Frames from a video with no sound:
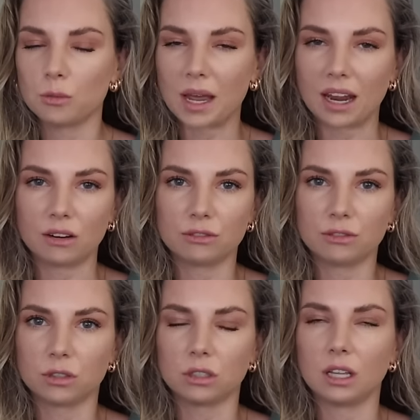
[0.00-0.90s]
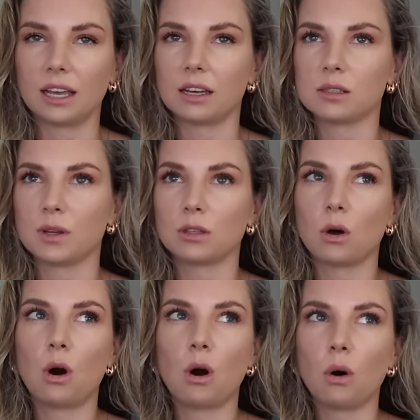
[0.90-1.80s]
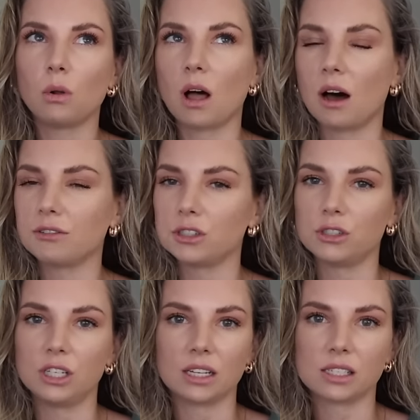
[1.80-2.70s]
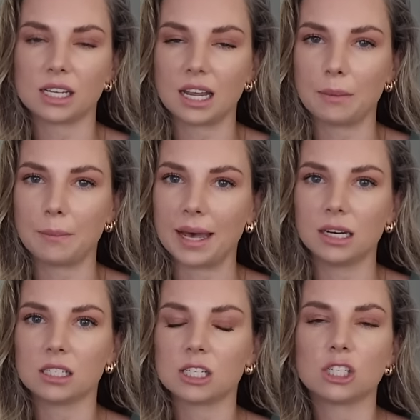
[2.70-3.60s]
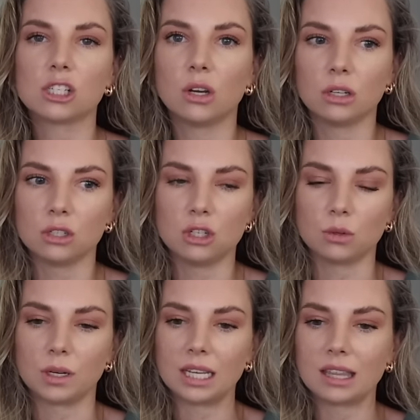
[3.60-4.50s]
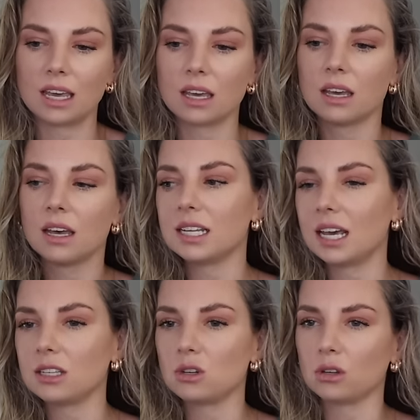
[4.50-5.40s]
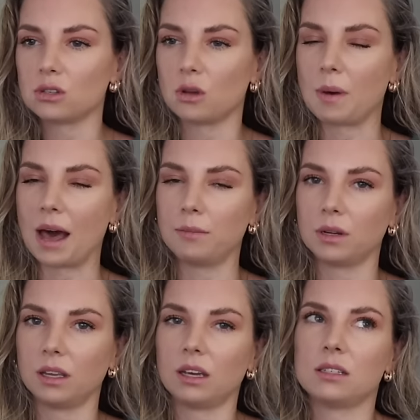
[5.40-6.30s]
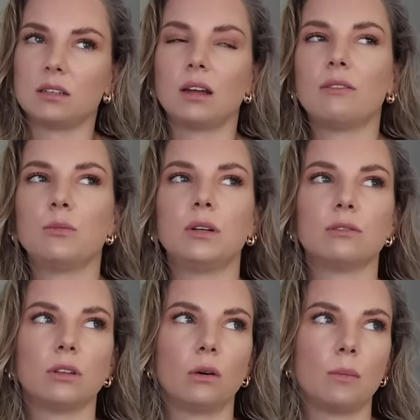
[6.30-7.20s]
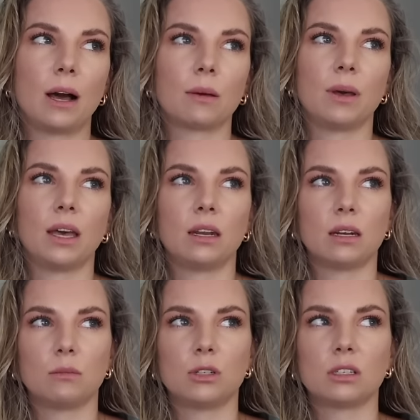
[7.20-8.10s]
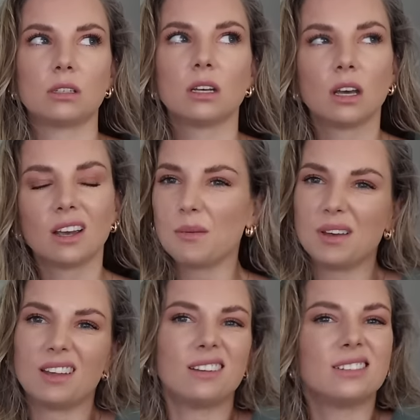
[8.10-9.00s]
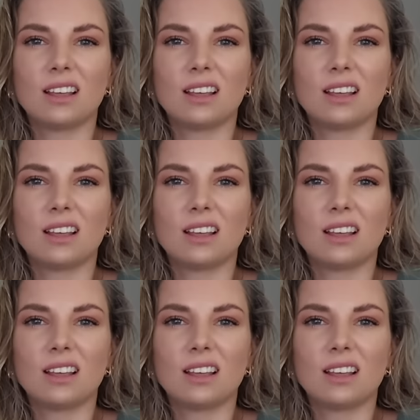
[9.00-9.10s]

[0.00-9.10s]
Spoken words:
painful. Like, I spent the whole afternoon yesterday in bed because I just couldn't do anything. Today is not so bad, but like, I still have a bit of lower back pain, and I'm just a bit